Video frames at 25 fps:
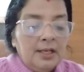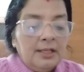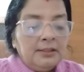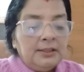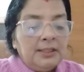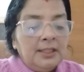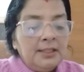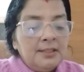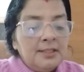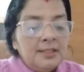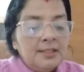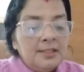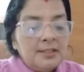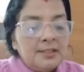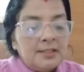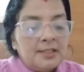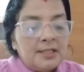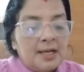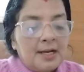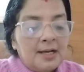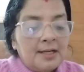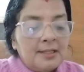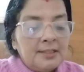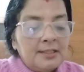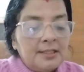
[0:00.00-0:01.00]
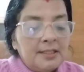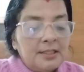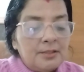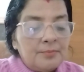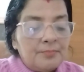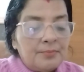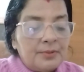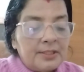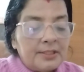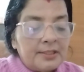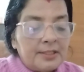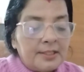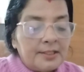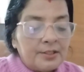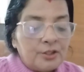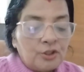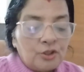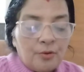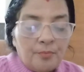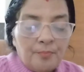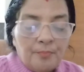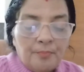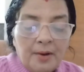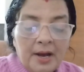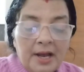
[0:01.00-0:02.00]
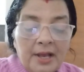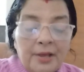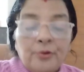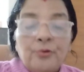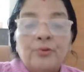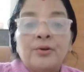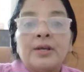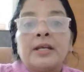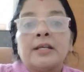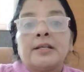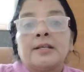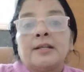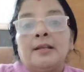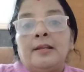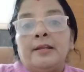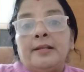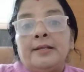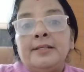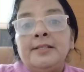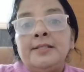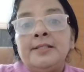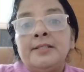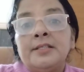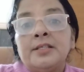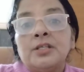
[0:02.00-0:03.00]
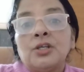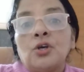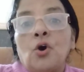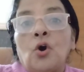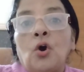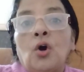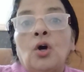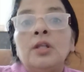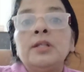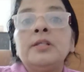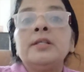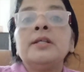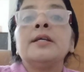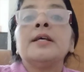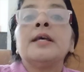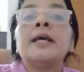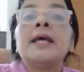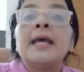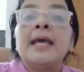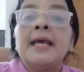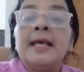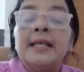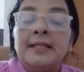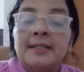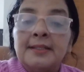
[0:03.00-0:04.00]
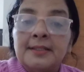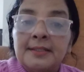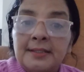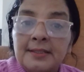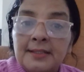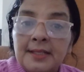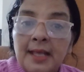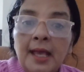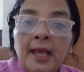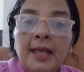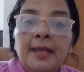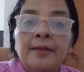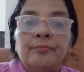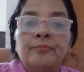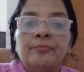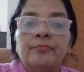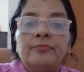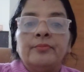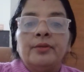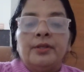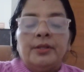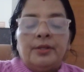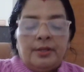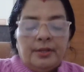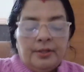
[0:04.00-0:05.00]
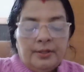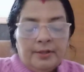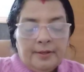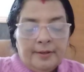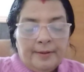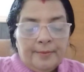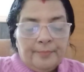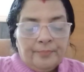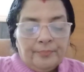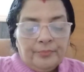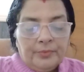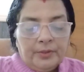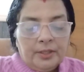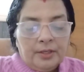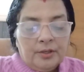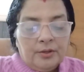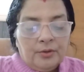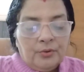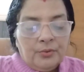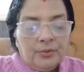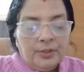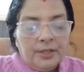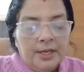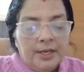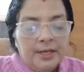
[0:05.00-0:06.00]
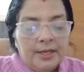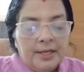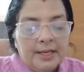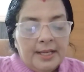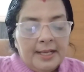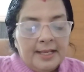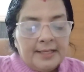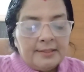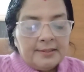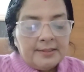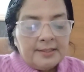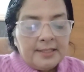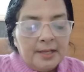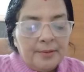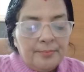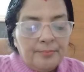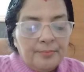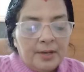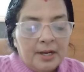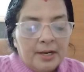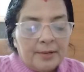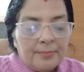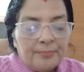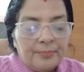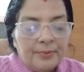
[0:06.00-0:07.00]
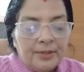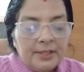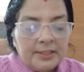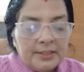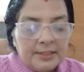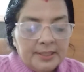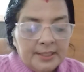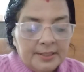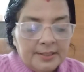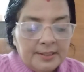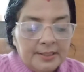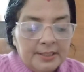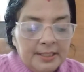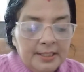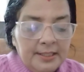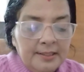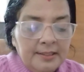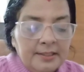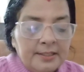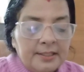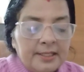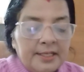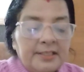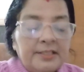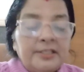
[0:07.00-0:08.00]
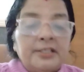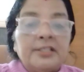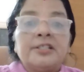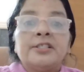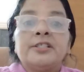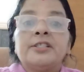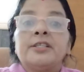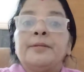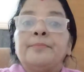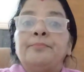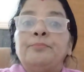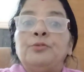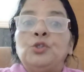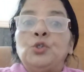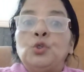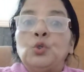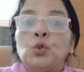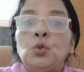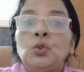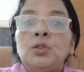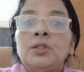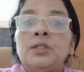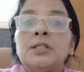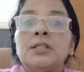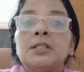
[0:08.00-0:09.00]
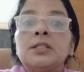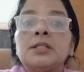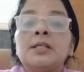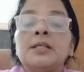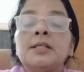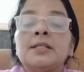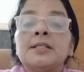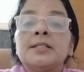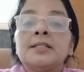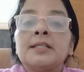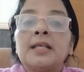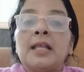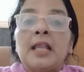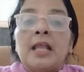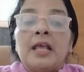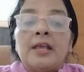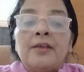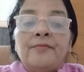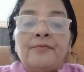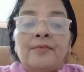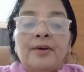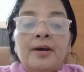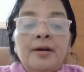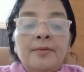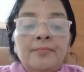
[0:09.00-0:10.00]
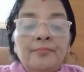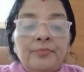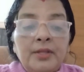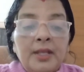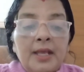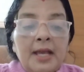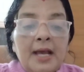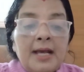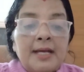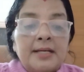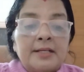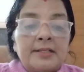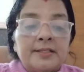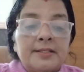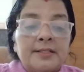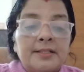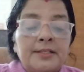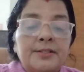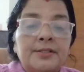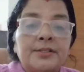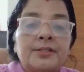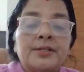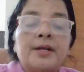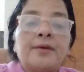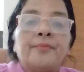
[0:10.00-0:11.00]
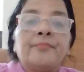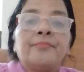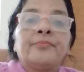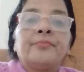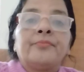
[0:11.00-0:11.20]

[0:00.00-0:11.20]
This is done in presence of biocatalyst called enzyme. Okay, enzymes are present in digestive juice, saliva, etc.